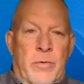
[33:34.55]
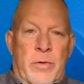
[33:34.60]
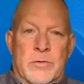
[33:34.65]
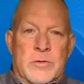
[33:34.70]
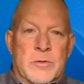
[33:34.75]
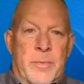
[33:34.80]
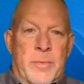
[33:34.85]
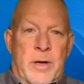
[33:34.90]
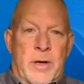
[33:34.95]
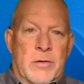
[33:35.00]

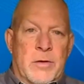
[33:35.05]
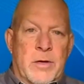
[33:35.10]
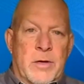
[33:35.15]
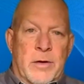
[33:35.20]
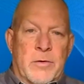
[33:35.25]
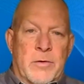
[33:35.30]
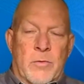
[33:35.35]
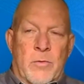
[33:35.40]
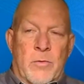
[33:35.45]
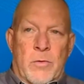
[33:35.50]
a
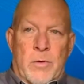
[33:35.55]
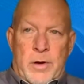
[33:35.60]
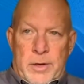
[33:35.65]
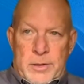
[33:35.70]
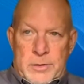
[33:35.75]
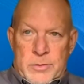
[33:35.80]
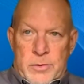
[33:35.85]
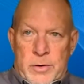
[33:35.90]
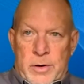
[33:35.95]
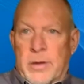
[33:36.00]
detector
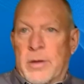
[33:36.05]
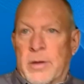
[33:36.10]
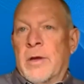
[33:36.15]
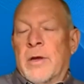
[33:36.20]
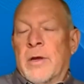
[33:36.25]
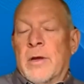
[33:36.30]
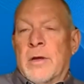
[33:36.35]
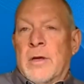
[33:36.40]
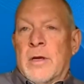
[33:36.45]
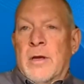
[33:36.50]
or an
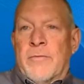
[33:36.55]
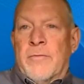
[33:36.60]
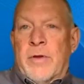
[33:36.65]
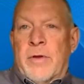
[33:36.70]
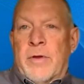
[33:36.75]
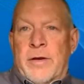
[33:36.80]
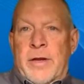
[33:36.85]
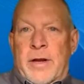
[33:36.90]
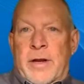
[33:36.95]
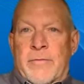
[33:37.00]
x-ray,
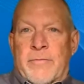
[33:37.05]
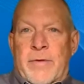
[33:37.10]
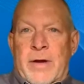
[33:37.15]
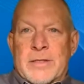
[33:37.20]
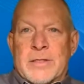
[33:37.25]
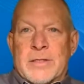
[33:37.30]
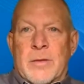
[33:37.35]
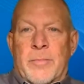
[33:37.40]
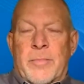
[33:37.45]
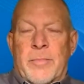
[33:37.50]
if it
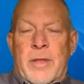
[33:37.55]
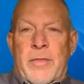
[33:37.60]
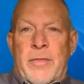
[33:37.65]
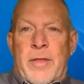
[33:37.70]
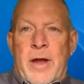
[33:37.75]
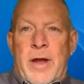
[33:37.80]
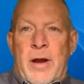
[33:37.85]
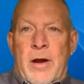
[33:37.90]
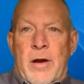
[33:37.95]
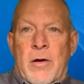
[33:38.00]
identifies
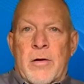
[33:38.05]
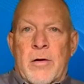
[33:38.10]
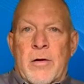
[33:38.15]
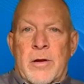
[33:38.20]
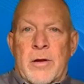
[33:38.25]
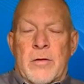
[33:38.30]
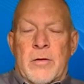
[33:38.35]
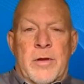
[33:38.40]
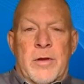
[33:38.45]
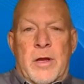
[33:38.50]
something
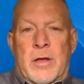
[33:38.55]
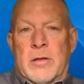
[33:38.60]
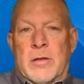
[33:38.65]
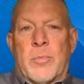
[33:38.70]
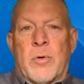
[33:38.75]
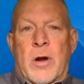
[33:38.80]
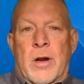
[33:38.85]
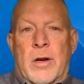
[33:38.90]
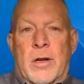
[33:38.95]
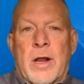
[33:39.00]
there,
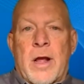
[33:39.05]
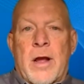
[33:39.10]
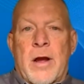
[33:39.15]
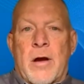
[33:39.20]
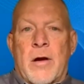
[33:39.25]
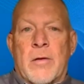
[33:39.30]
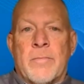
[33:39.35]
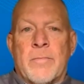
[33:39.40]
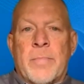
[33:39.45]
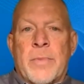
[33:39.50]
it'll kick the
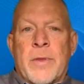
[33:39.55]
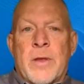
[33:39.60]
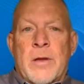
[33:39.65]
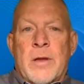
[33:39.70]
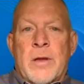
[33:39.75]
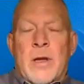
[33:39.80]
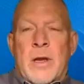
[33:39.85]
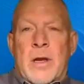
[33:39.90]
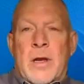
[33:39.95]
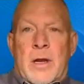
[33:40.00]
product out.
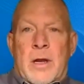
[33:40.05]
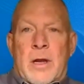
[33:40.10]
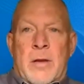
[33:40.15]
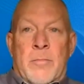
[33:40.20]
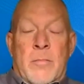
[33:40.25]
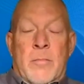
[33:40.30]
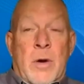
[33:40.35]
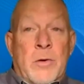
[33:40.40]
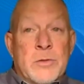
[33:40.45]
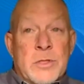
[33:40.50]

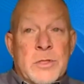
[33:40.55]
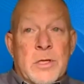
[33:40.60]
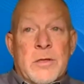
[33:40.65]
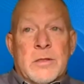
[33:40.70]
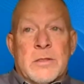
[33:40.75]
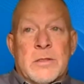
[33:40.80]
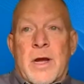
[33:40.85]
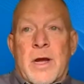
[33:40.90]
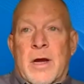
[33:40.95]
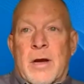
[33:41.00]
And
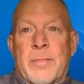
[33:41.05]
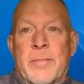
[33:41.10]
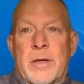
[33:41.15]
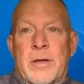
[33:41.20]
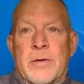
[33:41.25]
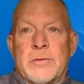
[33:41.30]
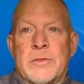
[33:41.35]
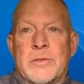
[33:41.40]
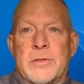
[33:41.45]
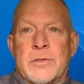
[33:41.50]
most of the
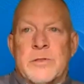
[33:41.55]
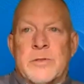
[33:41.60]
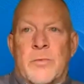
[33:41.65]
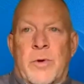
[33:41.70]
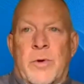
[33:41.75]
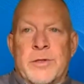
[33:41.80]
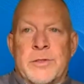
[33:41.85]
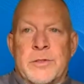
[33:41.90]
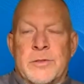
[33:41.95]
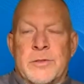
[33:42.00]
time in those
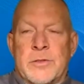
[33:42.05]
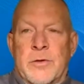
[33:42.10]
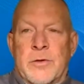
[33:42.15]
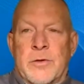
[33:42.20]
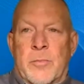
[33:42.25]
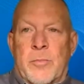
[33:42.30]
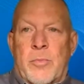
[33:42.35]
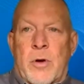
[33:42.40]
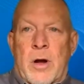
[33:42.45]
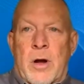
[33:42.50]

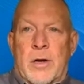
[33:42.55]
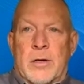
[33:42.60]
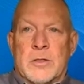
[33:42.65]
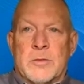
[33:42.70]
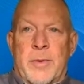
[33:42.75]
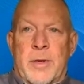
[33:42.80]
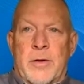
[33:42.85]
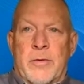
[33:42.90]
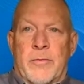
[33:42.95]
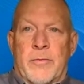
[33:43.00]
situations, the
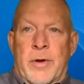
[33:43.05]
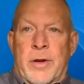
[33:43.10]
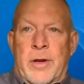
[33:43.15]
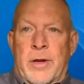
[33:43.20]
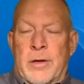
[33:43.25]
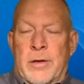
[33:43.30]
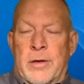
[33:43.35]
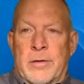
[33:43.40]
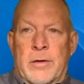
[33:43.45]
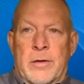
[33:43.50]
product
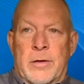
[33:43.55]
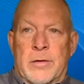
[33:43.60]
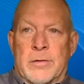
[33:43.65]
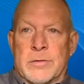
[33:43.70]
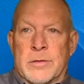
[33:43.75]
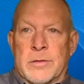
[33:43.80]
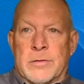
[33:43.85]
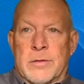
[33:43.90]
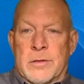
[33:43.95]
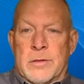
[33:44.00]
being
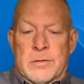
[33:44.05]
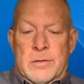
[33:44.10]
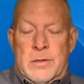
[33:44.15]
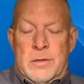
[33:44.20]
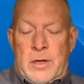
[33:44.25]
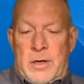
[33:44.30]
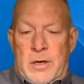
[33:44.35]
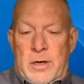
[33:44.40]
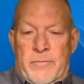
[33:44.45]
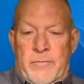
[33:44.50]
ran as
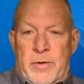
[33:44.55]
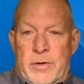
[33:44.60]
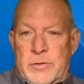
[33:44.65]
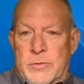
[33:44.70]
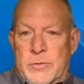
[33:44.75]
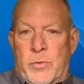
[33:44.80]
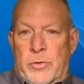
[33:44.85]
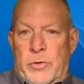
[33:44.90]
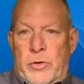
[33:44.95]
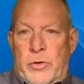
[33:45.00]
an
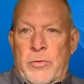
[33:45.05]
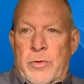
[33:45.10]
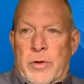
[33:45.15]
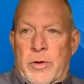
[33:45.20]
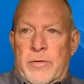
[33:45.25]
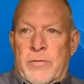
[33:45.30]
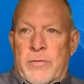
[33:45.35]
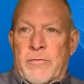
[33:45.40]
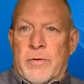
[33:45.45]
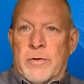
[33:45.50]
individual
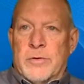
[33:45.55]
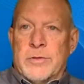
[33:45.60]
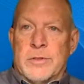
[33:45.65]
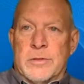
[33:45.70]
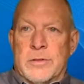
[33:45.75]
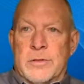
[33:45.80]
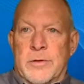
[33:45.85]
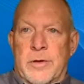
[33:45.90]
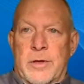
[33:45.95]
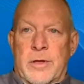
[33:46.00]
unit
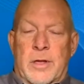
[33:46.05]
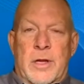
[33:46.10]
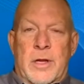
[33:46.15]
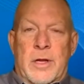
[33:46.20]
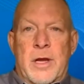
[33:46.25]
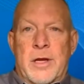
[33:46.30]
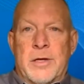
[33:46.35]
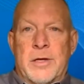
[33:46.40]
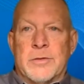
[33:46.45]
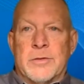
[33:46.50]
versus,
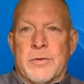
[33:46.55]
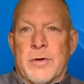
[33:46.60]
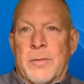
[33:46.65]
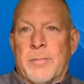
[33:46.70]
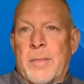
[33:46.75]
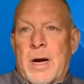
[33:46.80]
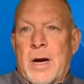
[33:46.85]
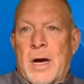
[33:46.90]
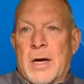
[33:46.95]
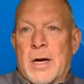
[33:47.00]
in a case
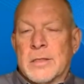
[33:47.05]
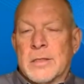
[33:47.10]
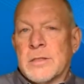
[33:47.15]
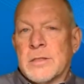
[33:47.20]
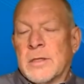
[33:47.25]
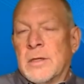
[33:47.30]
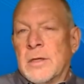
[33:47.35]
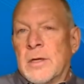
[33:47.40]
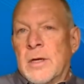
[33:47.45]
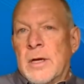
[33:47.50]
or in a
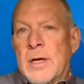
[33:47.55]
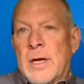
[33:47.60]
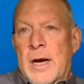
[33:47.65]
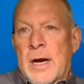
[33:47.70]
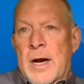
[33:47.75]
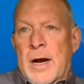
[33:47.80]
box.